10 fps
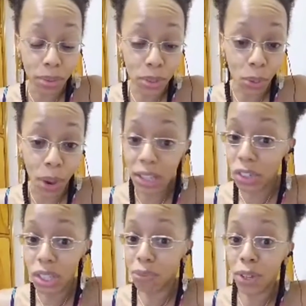So I
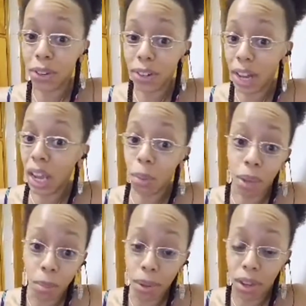just figured, hey,
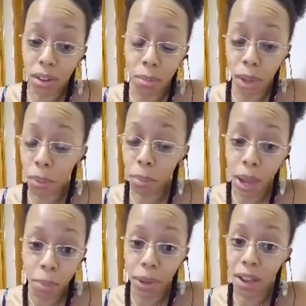maybe my
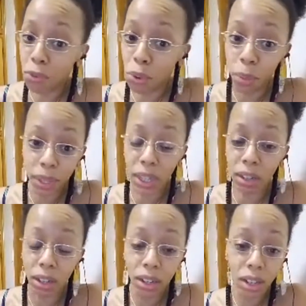platform
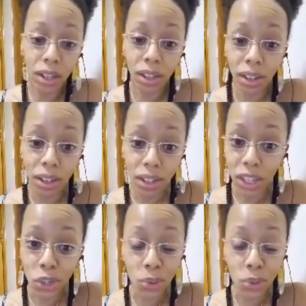can do